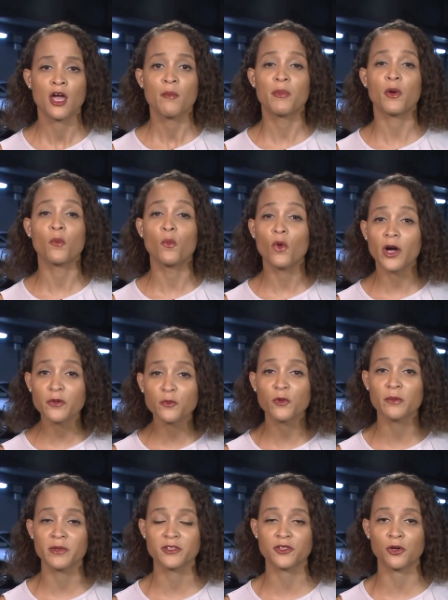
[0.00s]
but one
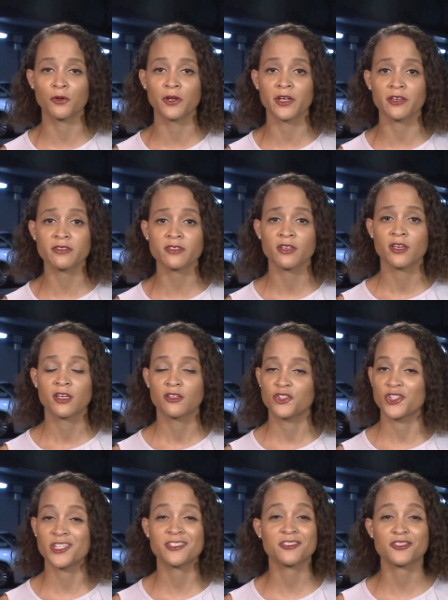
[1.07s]
woman told us
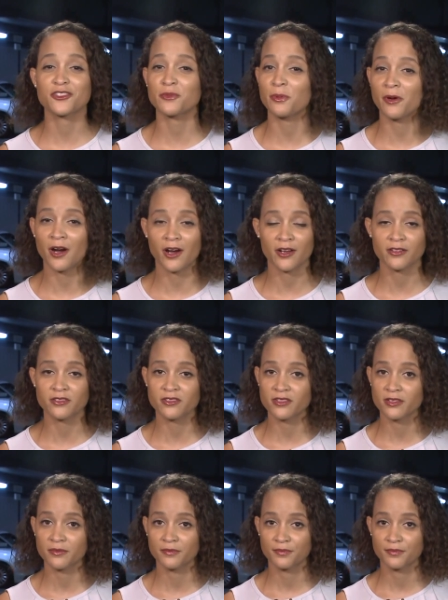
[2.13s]
she isn't surprised.